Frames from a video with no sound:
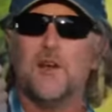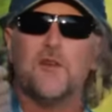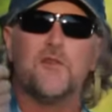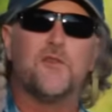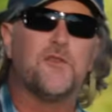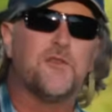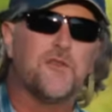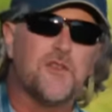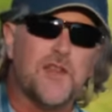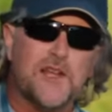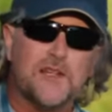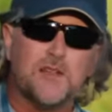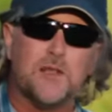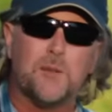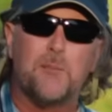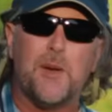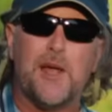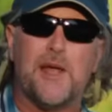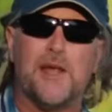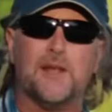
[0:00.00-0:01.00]
fling
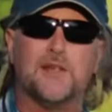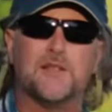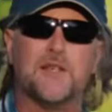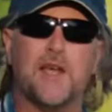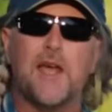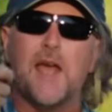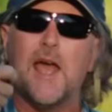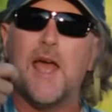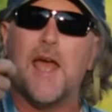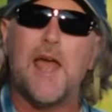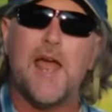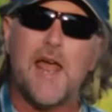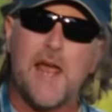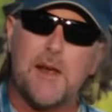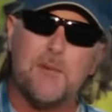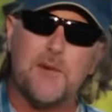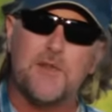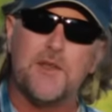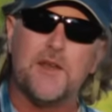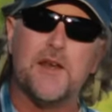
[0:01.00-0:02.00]
the paint,
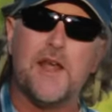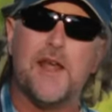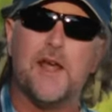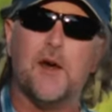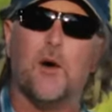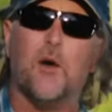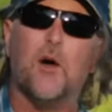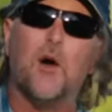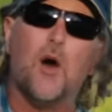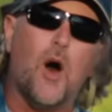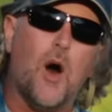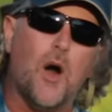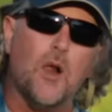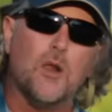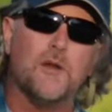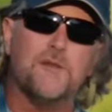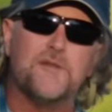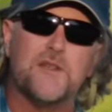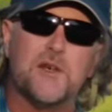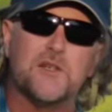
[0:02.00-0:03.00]
hammer the nail,
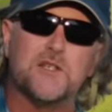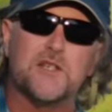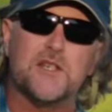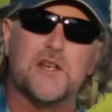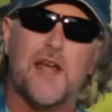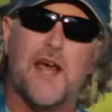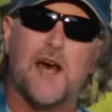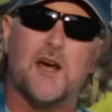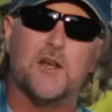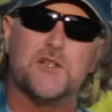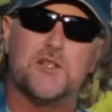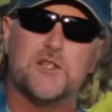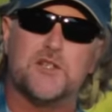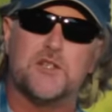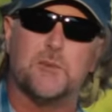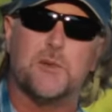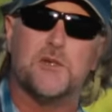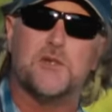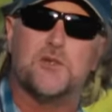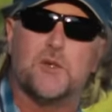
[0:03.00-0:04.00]
all of those analogies
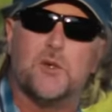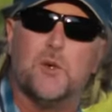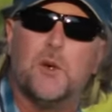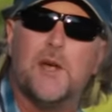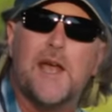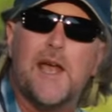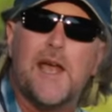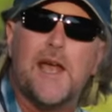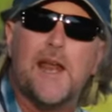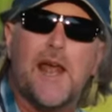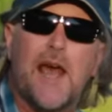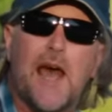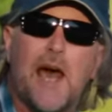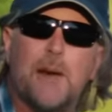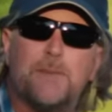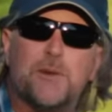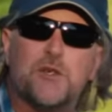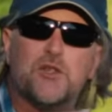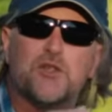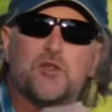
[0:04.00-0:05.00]
that we drew, it
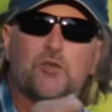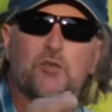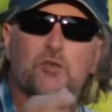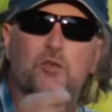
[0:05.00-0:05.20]
happens